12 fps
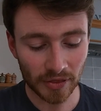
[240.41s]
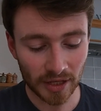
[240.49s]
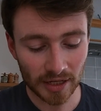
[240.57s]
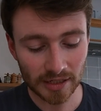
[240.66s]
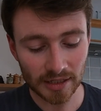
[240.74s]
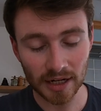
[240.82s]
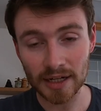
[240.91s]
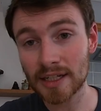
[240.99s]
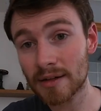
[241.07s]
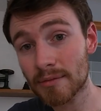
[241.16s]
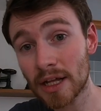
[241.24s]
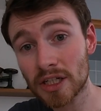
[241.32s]
of things that I
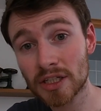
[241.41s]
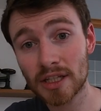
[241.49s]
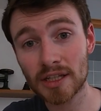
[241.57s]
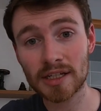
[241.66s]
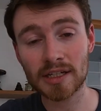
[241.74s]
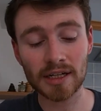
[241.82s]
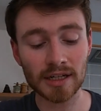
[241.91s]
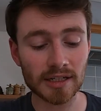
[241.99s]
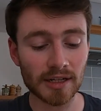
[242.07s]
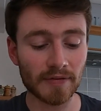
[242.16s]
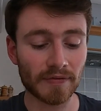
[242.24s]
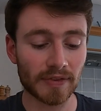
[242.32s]
didn't mention at the
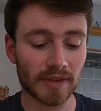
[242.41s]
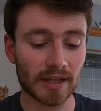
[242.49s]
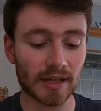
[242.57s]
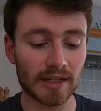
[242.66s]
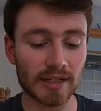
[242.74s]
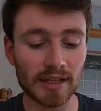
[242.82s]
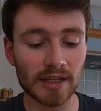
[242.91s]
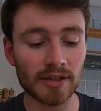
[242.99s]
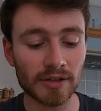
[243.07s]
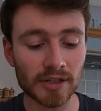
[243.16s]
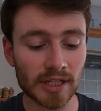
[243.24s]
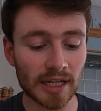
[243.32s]
start is that
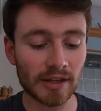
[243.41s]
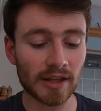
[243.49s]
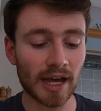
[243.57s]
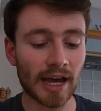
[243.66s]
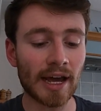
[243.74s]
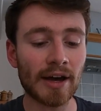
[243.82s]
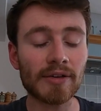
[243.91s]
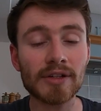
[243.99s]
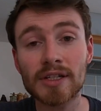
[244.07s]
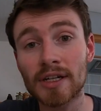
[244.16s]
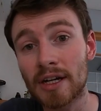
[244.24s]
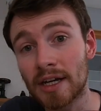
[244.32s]
you'll see on the
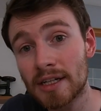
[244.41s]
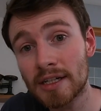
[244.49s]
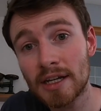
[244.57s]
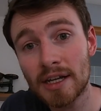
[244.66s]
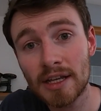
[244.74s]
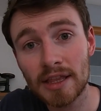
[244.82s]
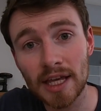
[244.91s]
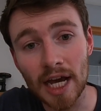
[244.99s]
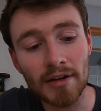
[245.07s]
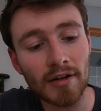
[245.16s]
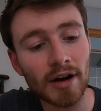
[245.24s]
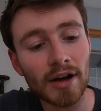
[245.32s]
outside
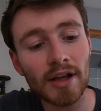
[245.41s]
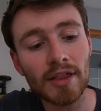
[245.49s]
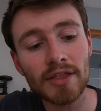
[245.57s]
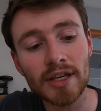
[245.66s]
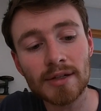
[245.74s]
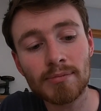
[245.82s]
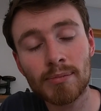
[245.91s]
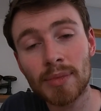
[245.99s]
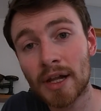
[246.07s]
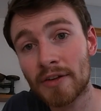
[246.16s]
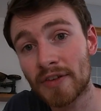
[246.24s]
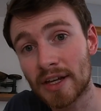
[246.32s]
there are these
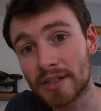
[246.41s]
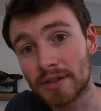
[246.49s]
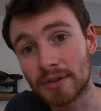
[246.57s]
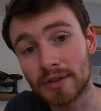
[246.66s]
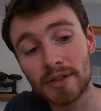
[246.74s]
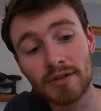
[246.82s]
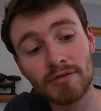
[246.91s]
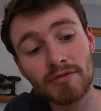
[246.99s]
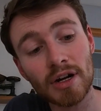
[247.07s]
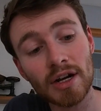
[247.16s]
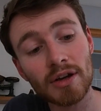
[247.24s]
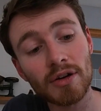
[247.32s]
blood vessels
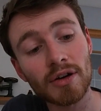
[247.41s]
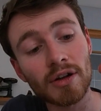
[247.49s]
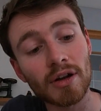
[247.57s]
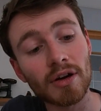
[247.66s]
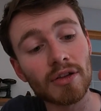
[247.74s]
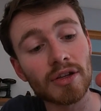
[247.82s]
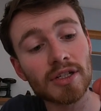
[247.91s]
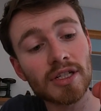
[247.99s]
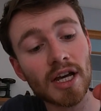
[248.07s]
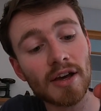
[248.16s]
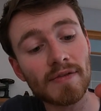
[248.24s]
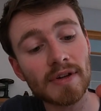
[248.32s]
running along the
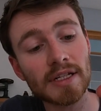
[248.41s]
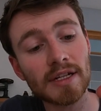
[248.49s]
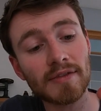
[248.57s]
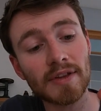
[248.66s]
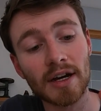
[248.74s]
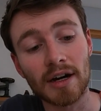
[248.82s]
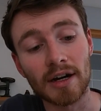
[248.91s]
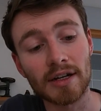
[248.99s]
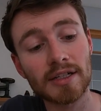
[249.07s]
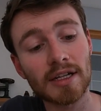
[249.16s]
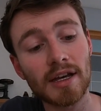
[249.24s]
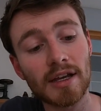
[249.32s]
surface of the
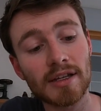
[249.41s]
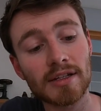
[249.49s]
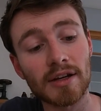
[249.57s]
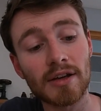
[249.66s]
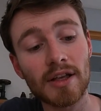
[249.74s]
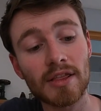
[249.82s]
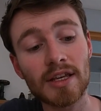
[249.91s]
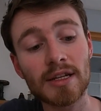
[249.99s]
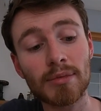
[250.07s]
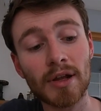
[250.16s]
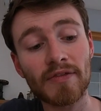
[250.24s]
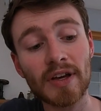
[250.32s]
heart. So
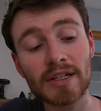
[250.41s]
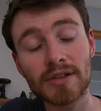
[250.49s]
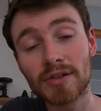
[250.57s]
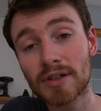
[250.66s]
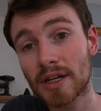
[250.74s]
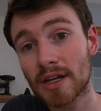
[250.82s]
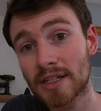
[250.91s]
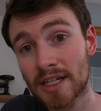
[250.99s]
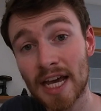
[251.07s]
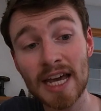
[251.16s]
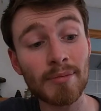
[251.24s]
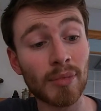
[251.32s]
these blood vessels
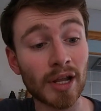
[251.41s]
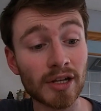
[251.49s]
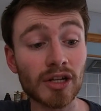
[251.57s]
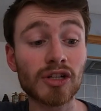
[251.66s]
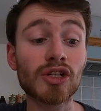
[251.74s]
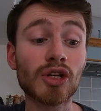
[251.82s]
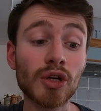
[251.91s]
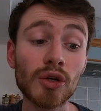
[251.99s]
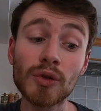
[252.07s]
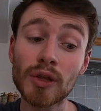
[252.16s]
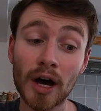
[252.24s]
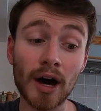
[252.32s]
take blood
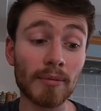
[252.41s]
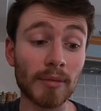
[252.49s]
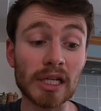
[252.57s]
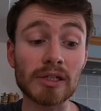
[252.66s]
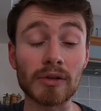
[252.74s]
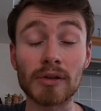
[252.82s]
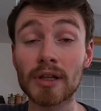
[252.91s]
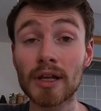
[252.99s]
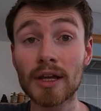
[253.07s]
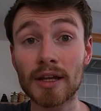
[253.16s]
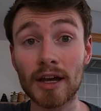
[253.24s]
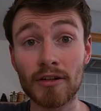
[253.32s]
to the heart muscle
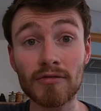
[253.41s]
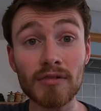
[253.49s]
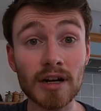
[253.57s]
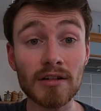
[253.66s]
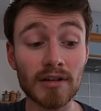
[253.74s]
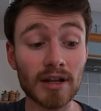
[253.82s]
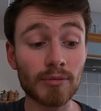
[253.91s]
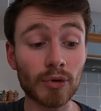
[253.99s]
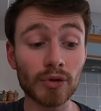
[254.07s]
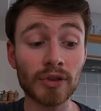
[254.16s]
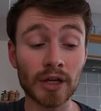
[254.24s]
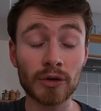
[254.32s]
are really, really
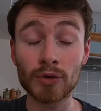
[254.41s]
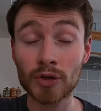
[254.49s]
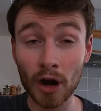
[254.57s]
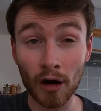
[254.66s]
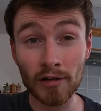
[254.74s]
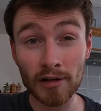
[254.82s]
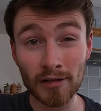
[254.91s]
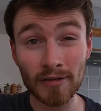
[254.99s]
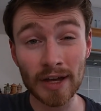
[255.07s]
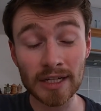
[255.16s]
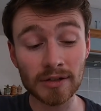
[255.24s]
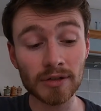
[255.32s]
important. They're called coronary
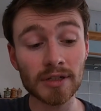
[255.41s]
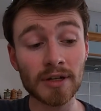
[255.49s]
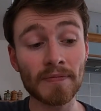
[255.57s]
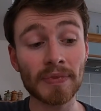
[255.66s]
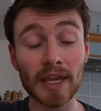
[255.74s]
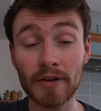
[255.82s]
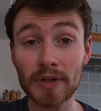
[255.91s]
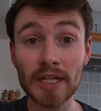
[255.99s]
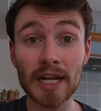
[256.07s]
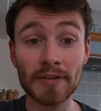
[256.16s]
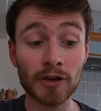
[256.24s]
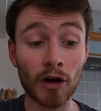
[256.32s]
vessels. If we
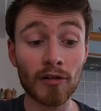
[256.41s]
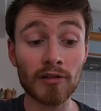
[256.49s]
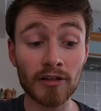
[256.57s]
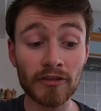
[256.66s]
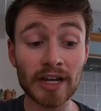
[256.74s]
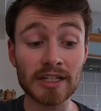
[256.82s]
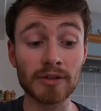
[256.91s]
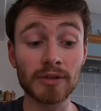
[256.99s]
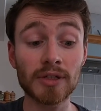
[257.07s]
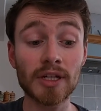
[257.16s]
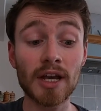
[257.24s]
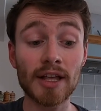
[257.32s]
didn't have coronary
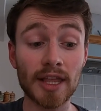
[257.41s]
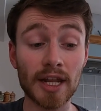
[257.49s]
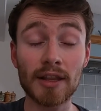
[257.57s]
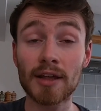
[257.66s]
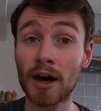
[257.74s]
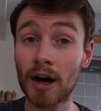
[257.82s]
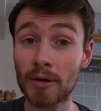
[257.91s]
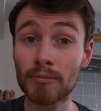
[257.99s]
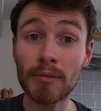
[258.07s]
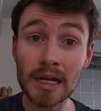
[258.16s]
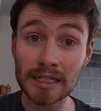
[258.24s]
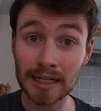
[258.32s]
vessels, then the heart
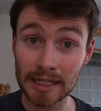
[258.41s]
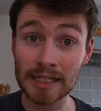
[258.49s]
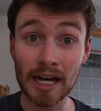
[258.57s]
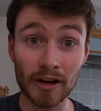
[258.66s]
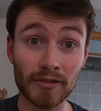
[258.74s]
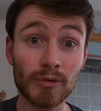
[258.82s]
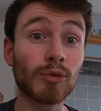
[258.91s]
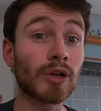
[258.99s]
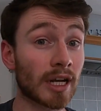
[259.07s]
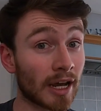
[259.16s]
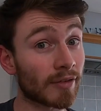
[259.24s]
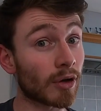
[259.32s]
muscle itself
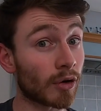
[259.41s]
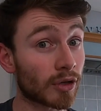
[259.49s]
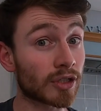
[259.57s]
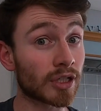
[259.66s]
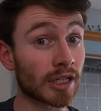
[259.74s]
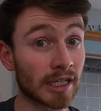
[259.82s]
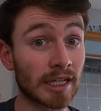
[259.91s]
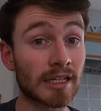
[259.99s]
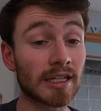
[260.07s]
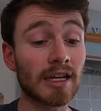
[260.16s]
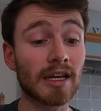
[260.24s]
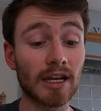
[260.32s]
wouldn't have the oxygen it
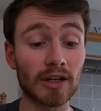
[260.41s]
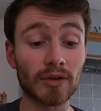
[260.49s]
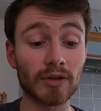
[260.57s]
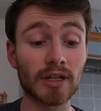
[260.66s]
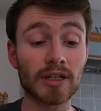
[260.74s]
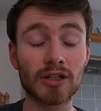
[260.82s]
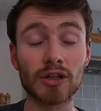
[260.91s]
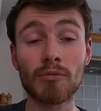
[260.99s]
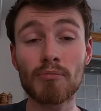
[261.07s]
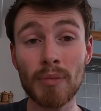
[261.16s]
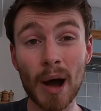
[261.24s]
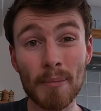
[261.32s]
needs in order
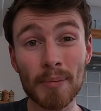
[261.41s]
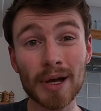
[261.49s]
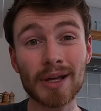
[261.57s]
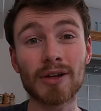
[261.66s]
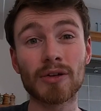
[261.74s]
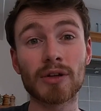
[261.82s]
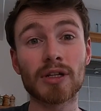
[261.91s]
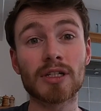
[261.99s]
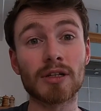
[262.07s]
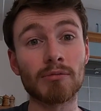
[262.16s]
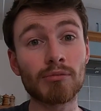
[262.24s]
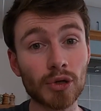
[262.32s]
to pump, in order
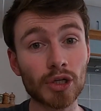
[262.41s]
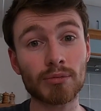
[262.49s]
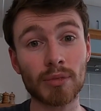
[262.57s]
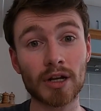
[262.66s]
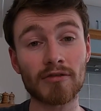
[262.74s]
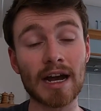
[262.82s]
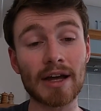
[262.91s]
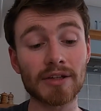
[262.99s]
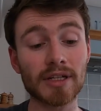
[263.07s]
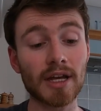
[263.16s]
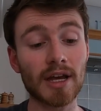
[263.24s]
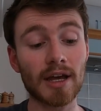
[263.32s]
to push blood around.